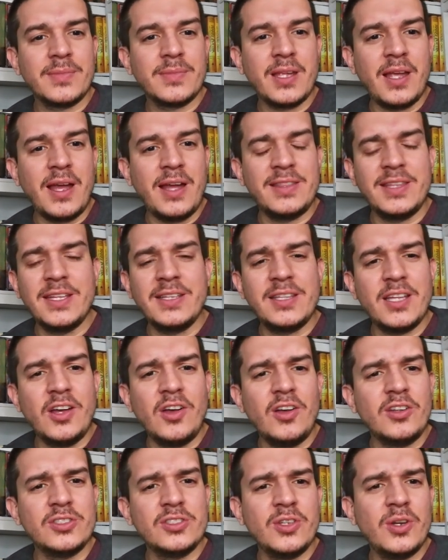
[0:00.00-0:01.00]
I think that
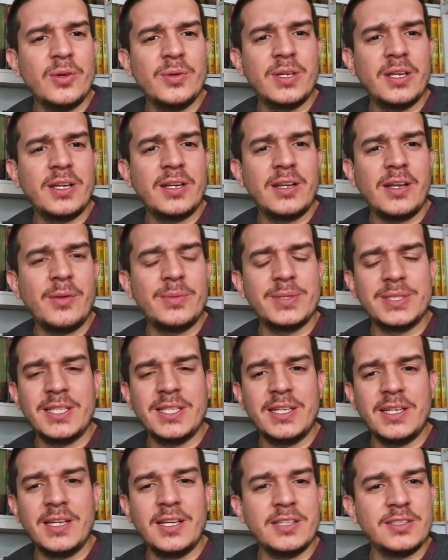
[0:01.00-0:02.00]
also, I was
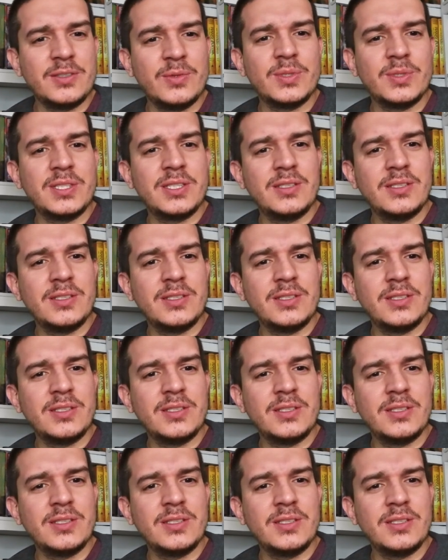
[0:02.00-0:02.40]
thinking as I was